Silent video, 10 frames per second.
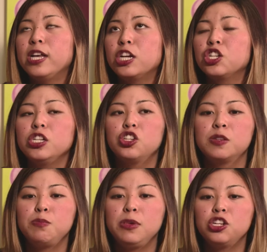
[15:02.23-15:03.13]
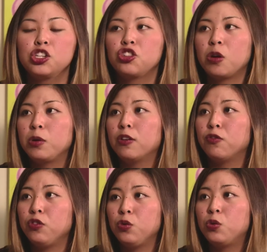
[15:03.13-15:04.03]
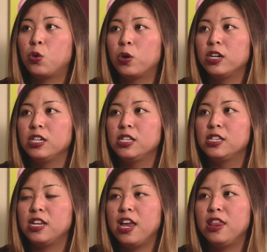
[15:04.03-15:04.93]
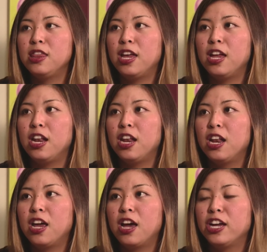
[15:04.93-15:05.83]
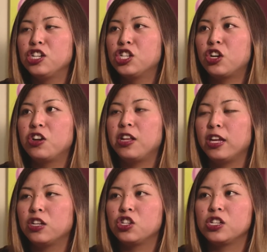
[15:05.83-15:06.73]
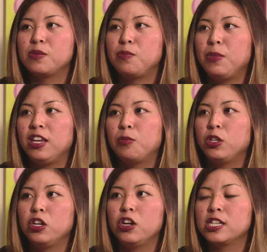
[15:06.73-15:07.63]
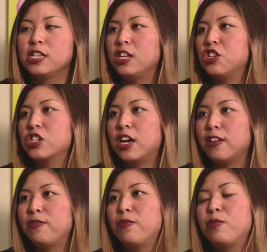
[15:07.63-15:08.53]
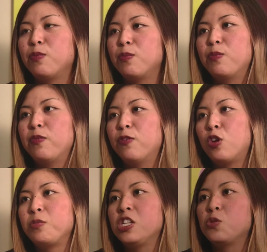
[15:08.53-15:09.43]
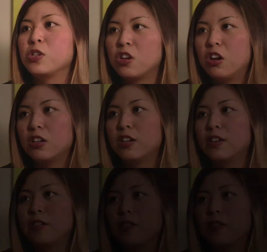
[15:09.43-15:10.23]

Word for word: actually just me just strumming a few chords and then I just started like just making up lyrics and then it just kind of formed into a song.